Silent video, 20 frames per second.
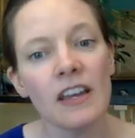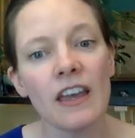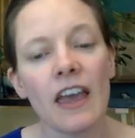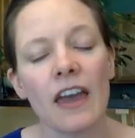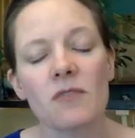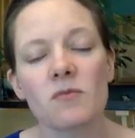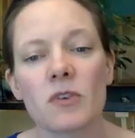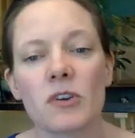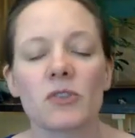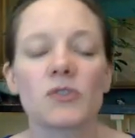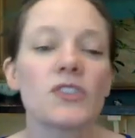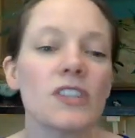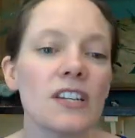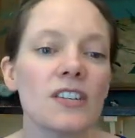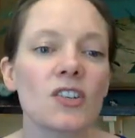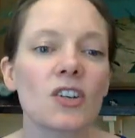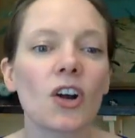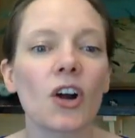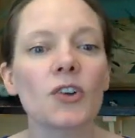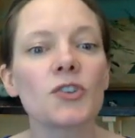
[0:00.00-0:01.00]
and what you'll see is
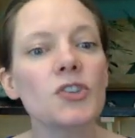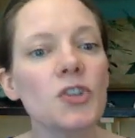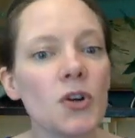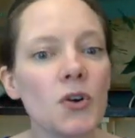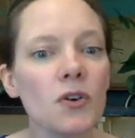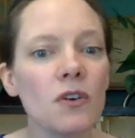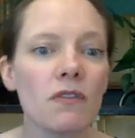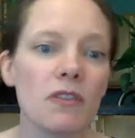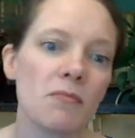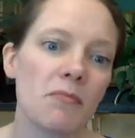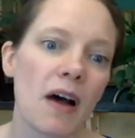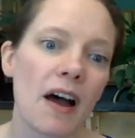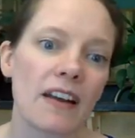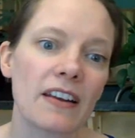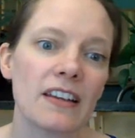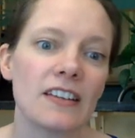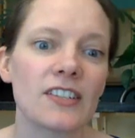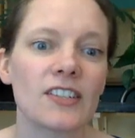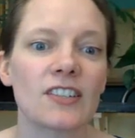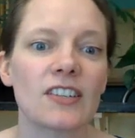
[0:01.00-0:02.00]
a cartoon of the
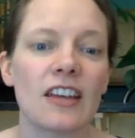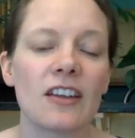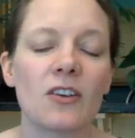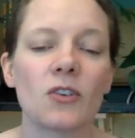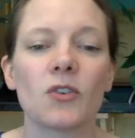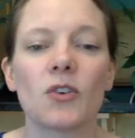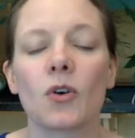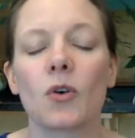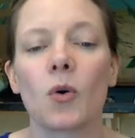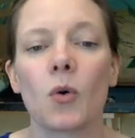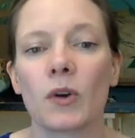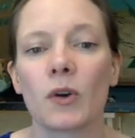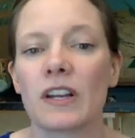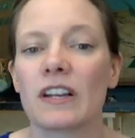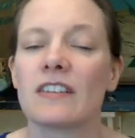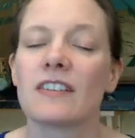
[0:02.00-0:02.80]
body scaled according